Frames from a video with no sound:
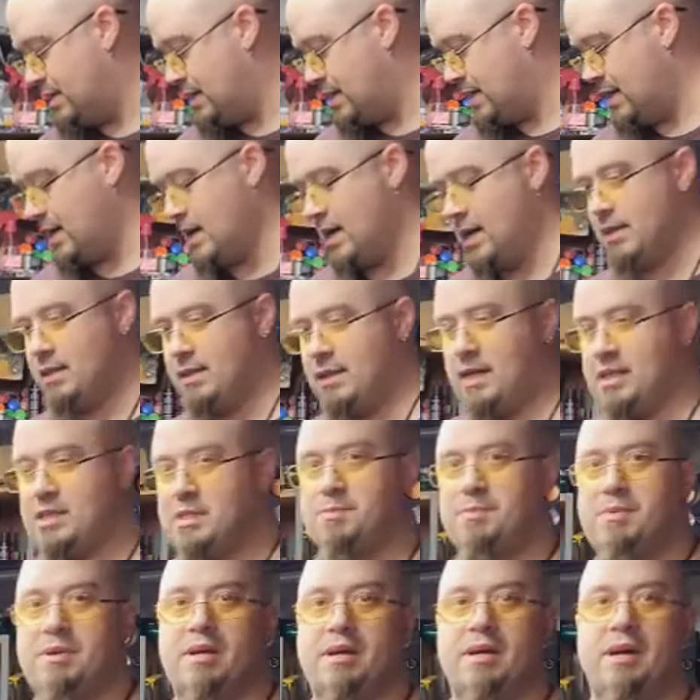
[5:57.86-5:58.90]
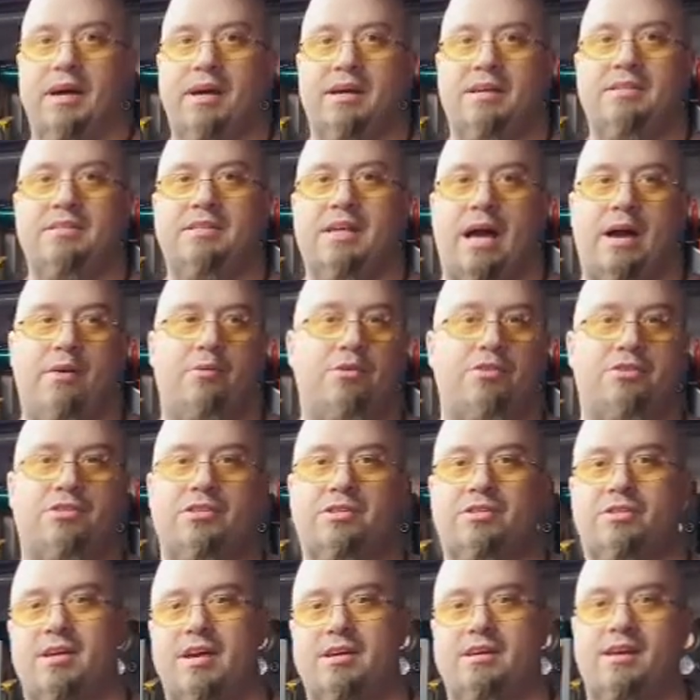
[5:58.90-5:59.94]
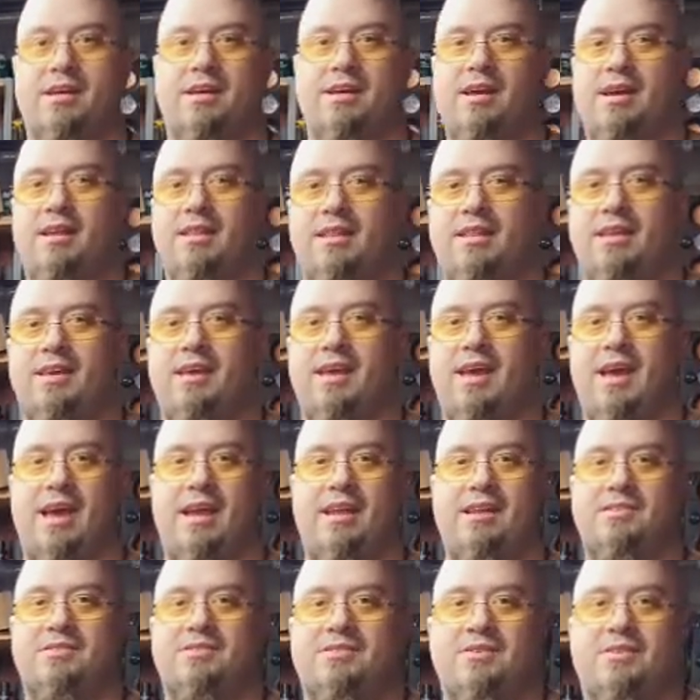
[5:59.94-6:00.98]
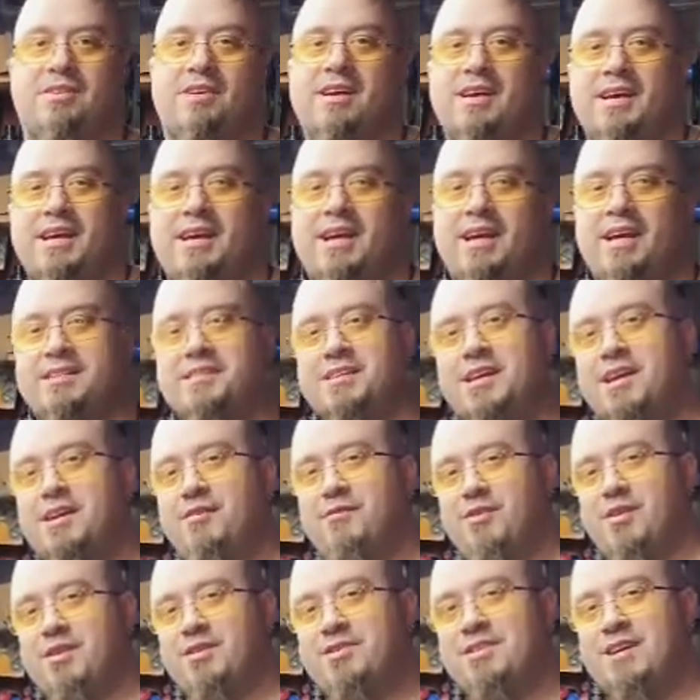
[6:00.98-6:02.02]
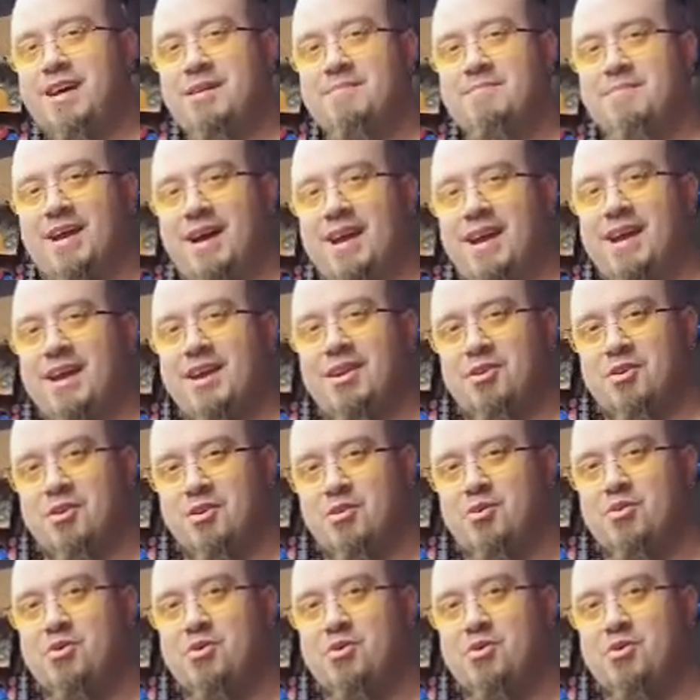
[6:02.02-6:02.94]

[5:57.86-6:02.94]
And that's because I was just like a kid in the candy store. It's like your first time buying a new